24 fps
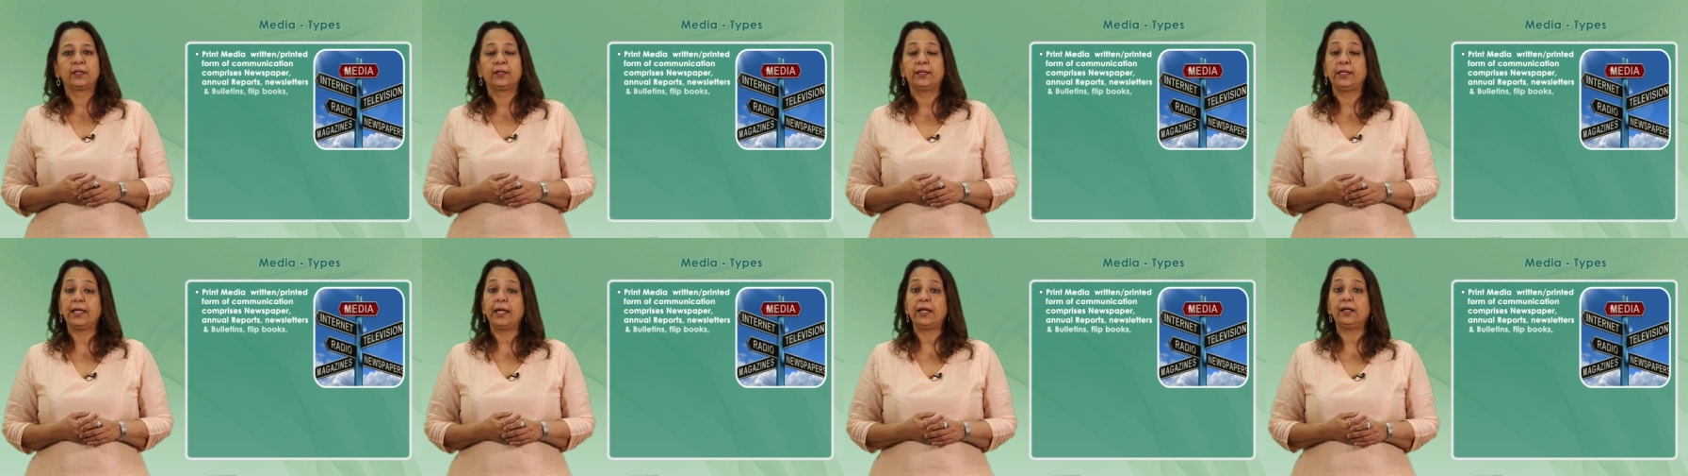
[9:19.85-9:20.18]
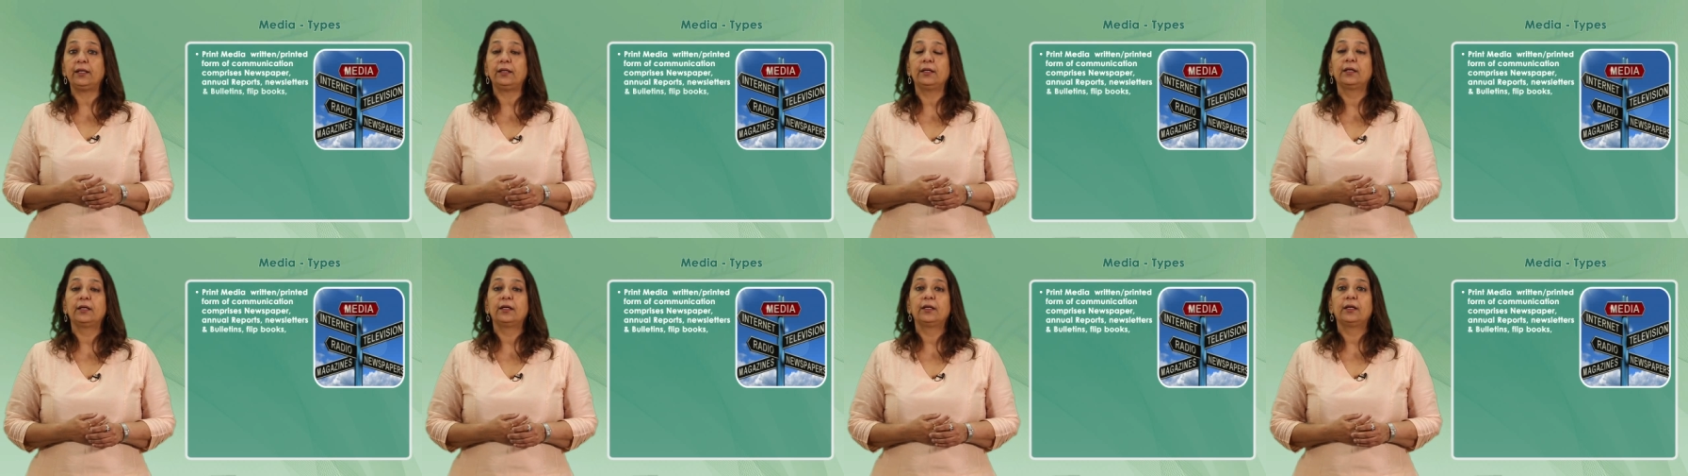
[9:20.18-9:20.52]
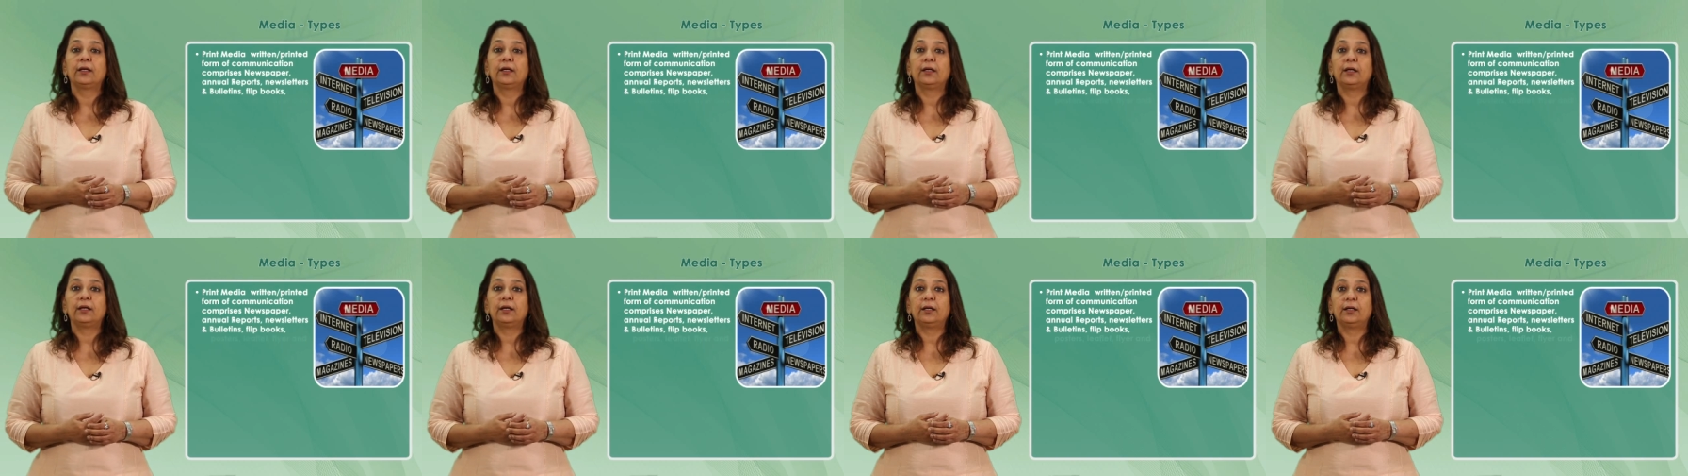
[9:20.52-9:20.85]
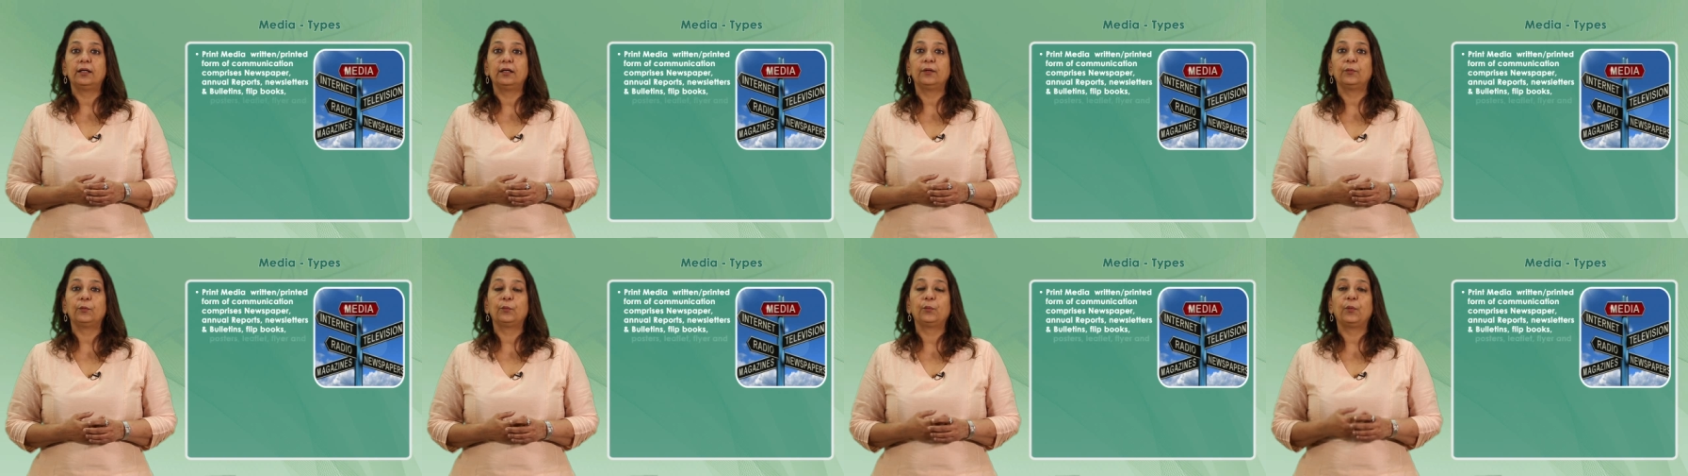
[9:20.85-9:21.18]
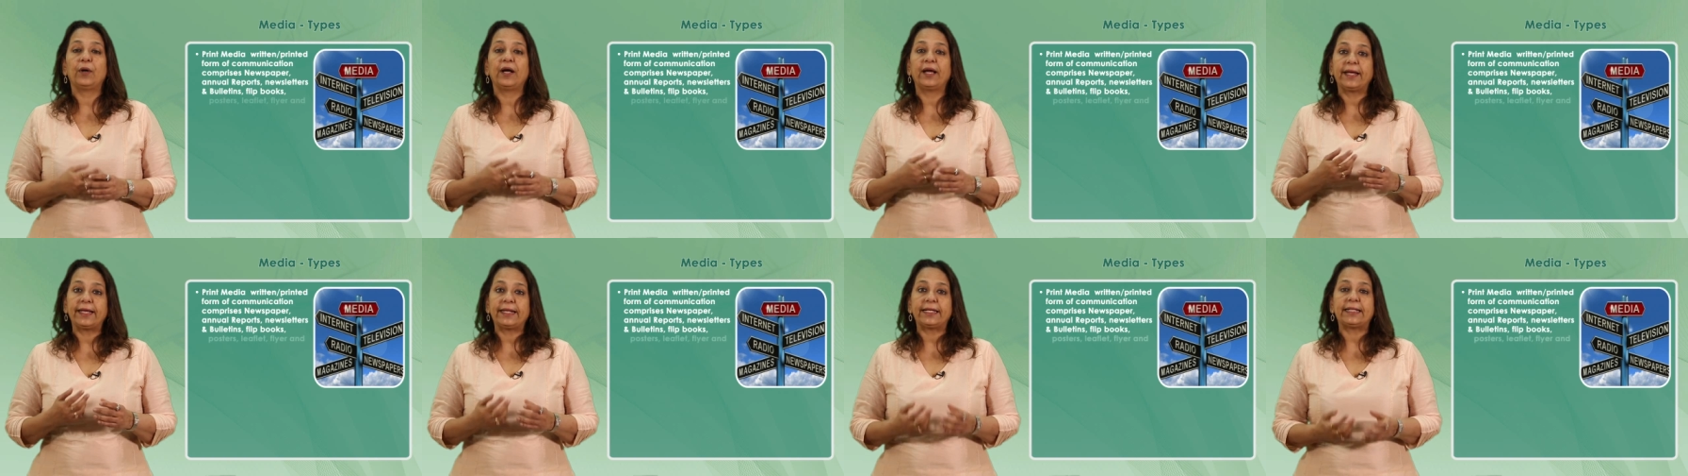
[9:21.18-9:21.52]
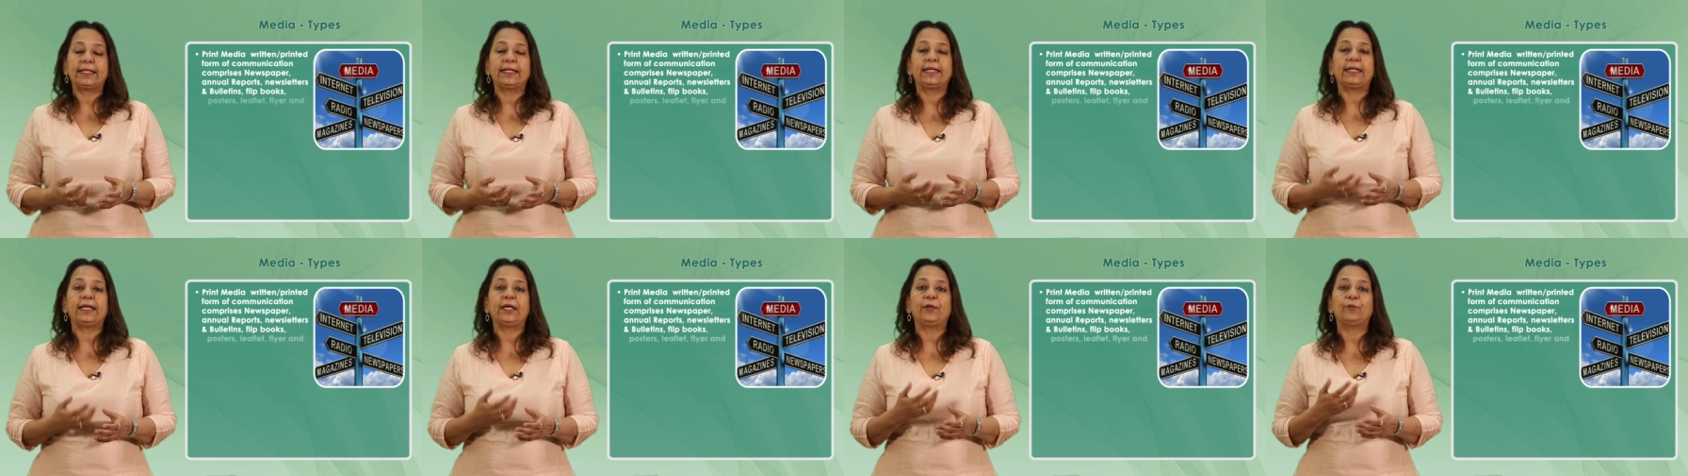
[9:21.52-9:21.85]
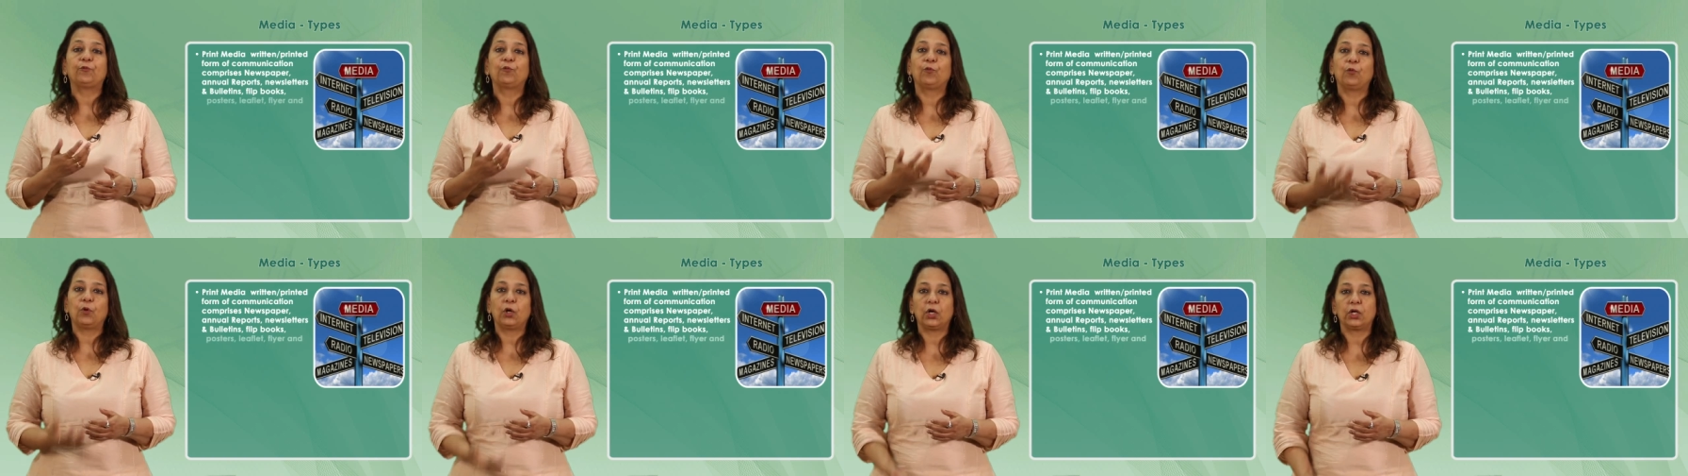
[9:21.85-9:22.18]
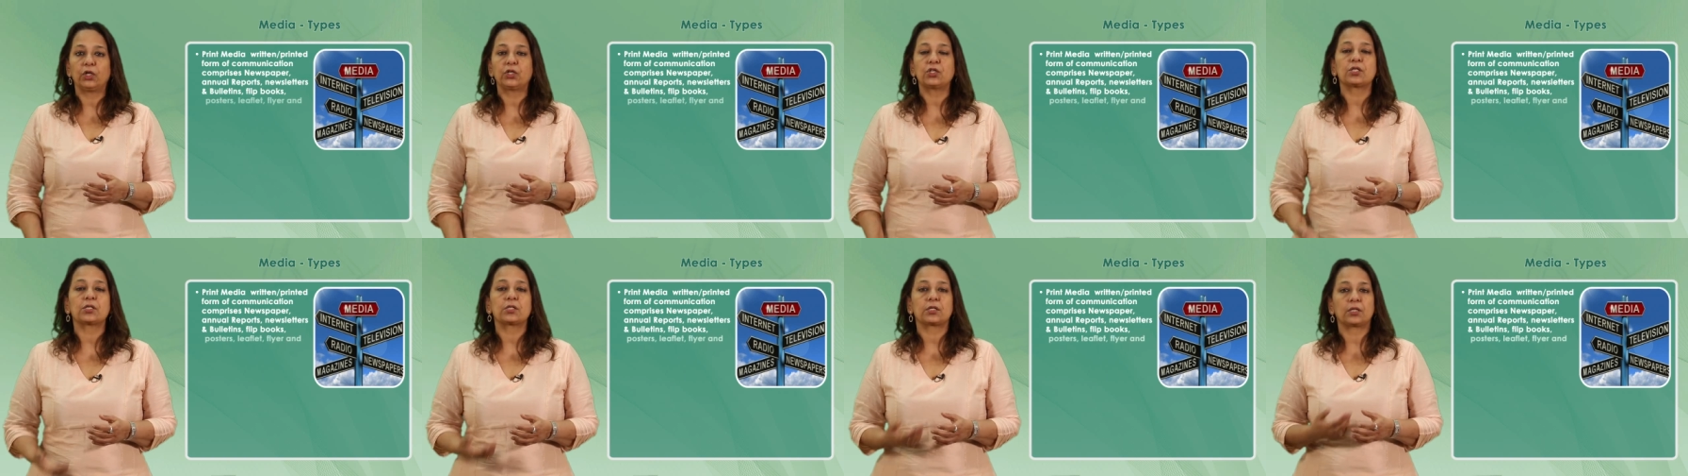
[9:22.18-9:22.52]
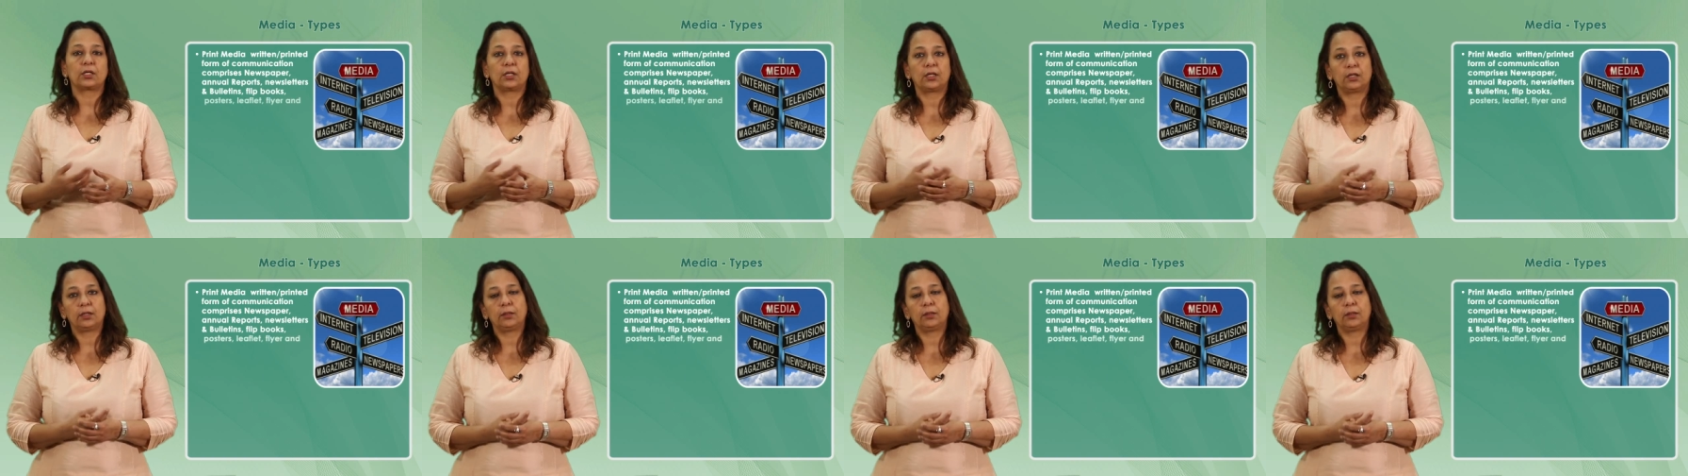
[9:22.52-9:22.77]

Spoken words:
Then widely watched